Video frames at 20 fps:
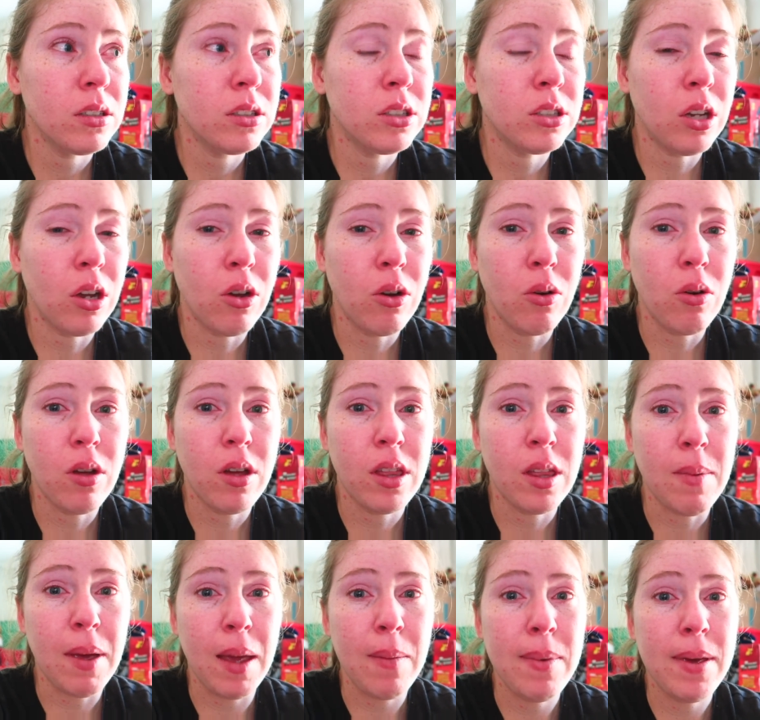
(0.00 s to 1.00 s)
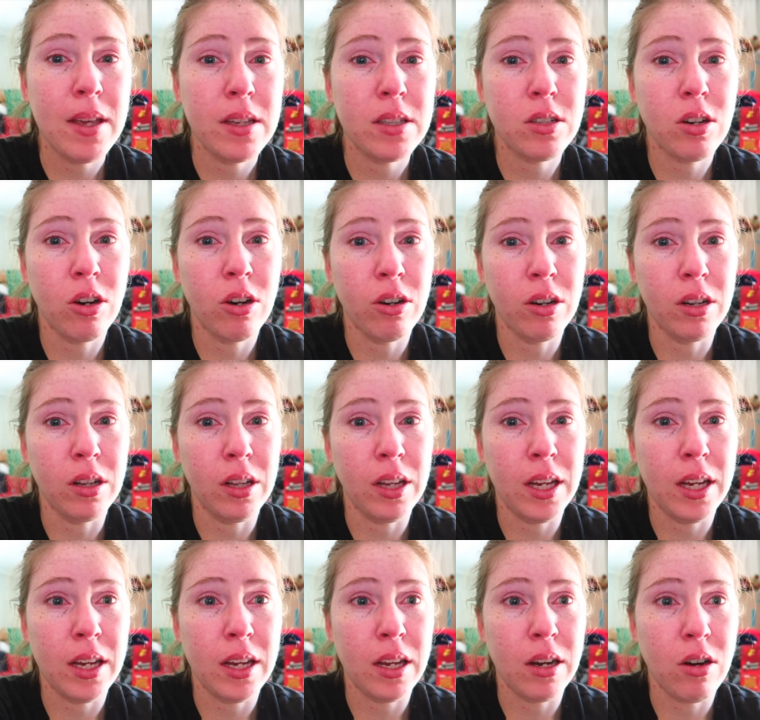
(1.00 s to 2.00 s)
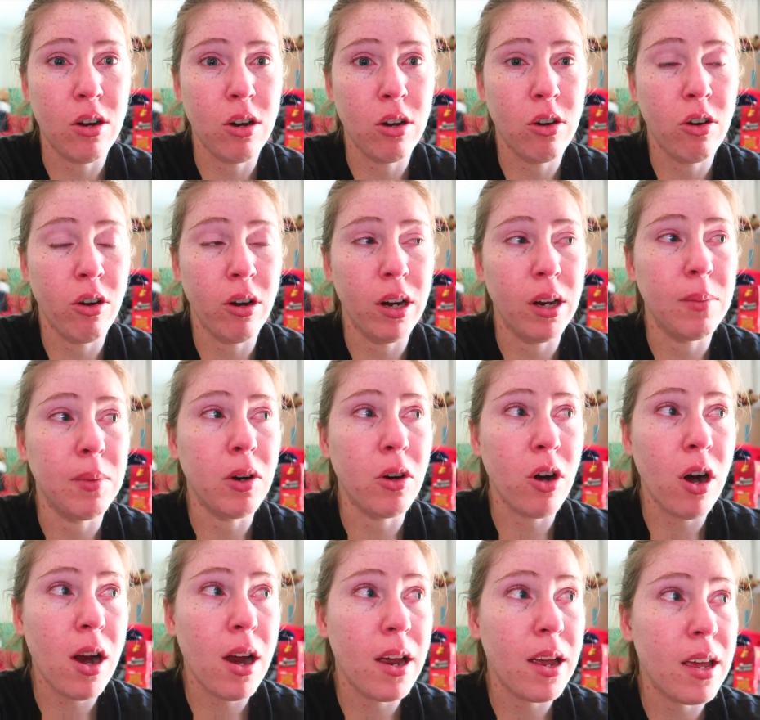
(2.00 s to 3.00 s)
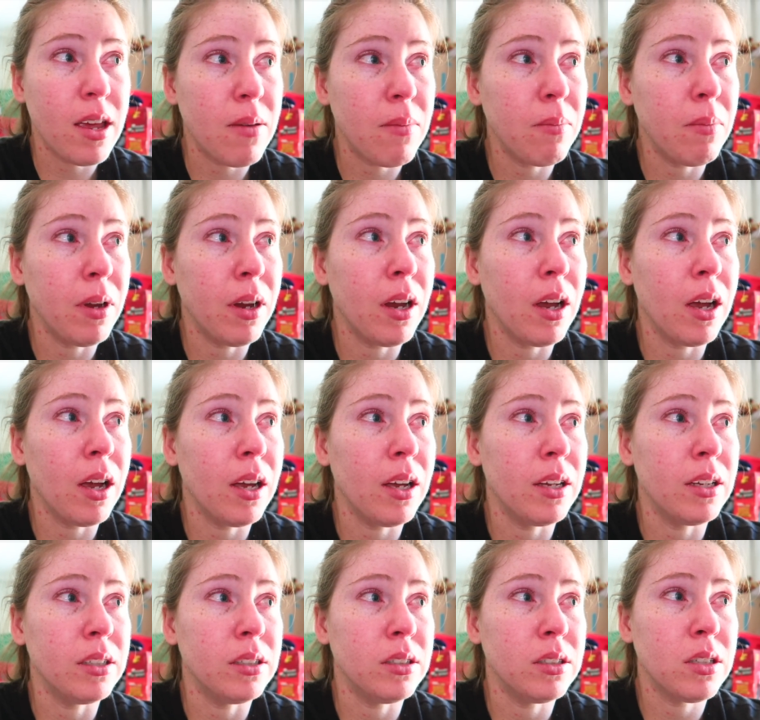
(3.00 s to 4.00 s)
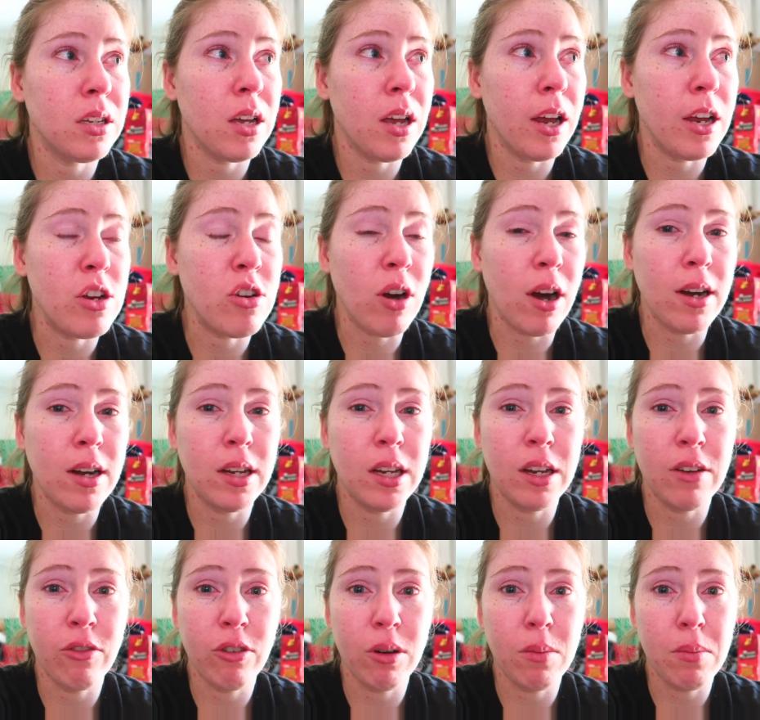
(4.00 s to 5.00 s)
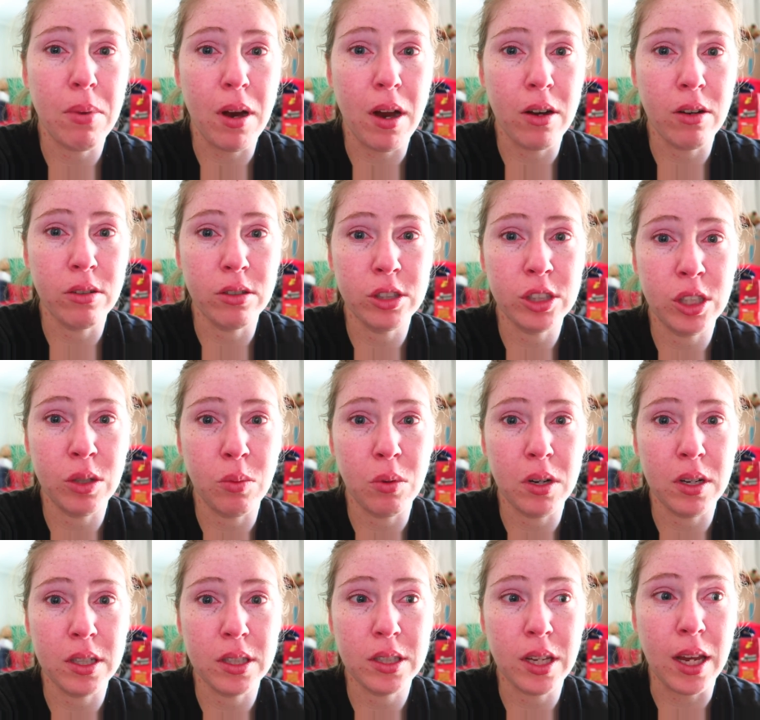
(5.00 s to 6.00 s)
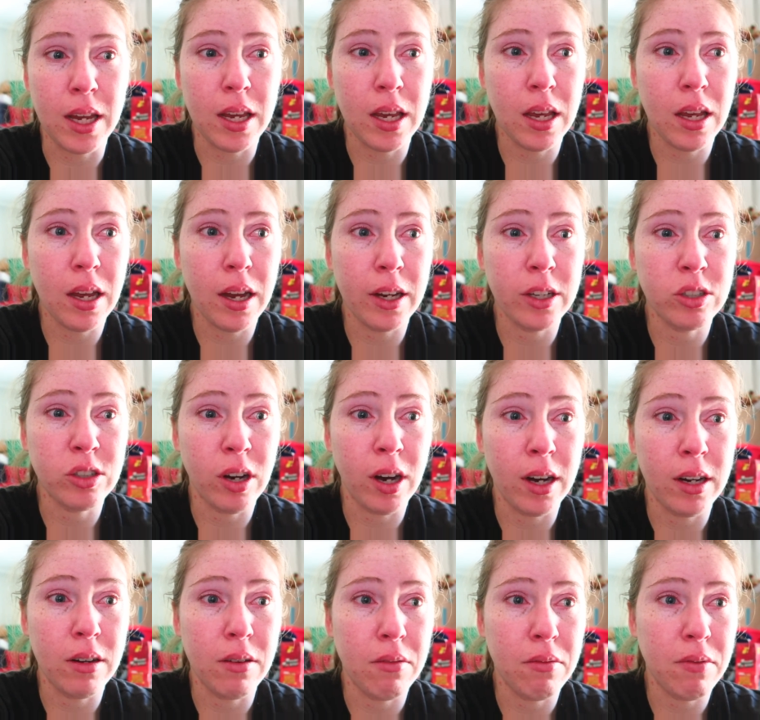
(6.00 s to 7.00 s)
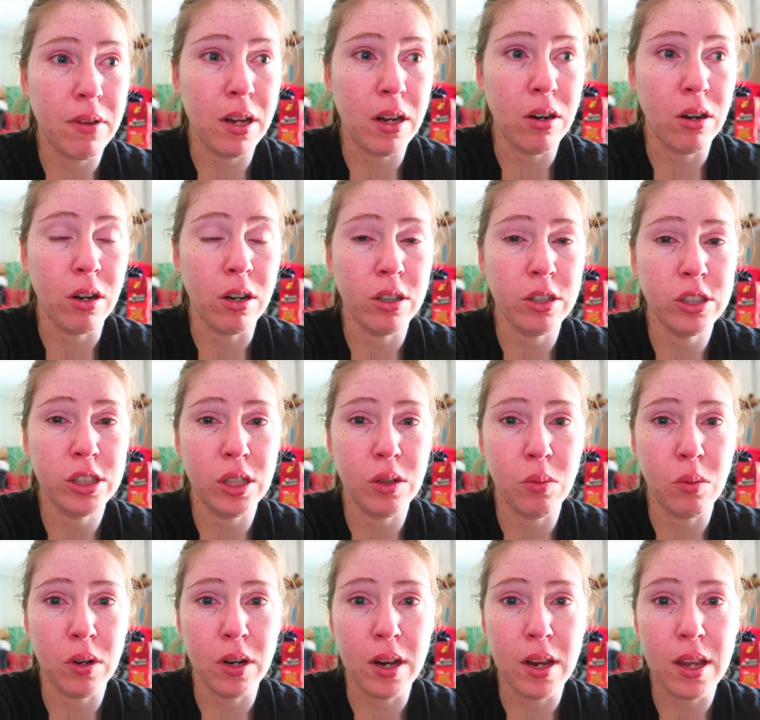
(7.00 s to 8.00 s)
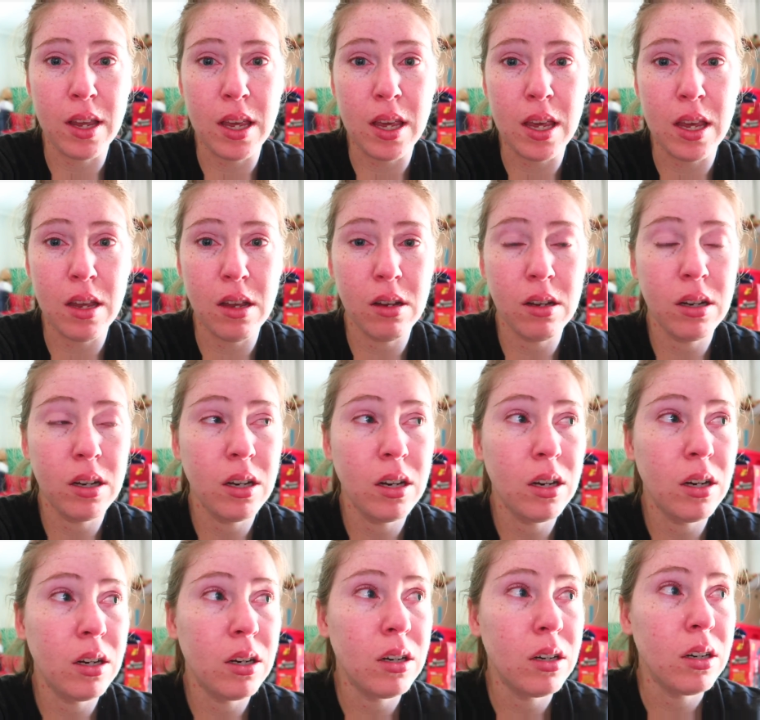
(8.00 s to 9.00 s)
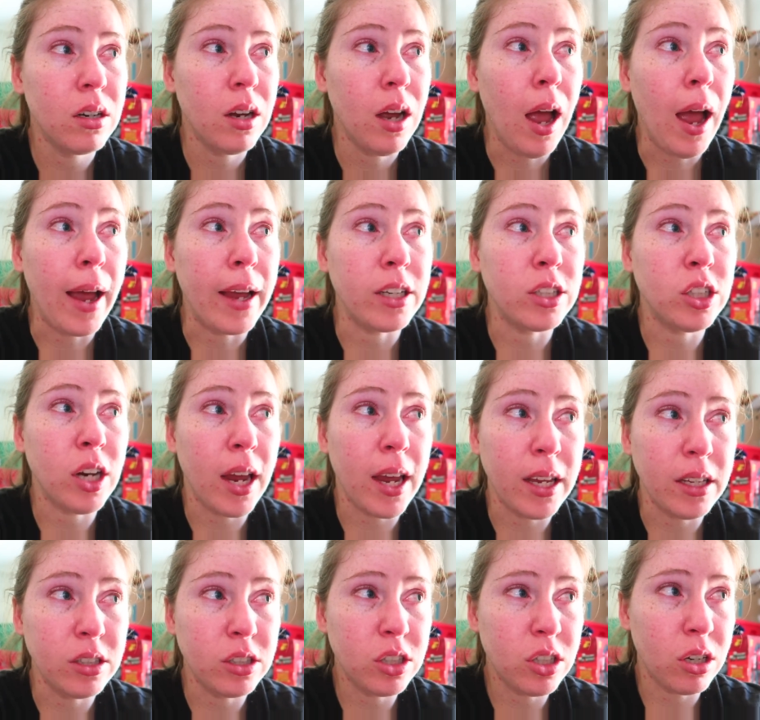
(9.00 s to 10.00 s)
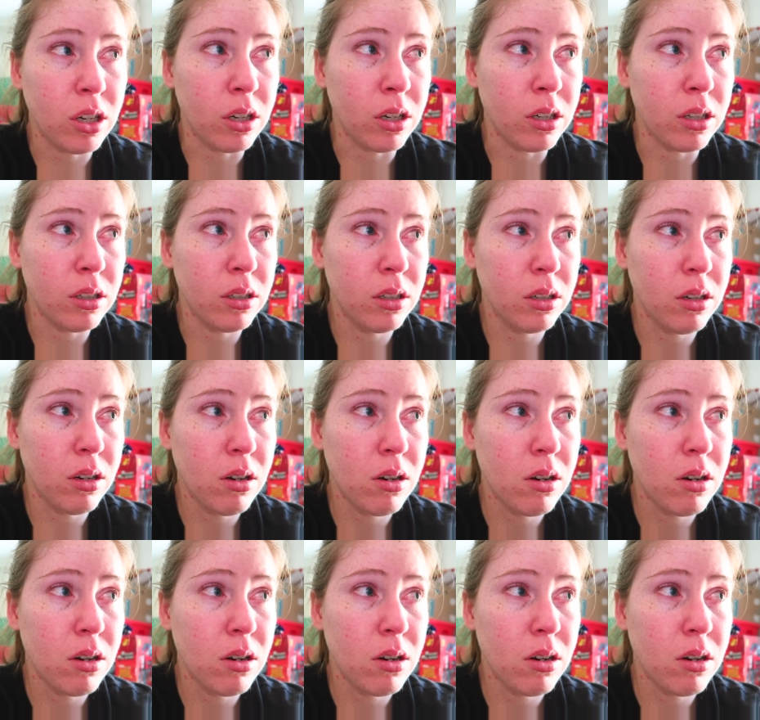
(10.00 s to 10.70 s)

So the baby is currently in her crib crying because I tried to give her a bottle, she wouldn't take it. I tried to feed her, she wouldn't eat. I changed her,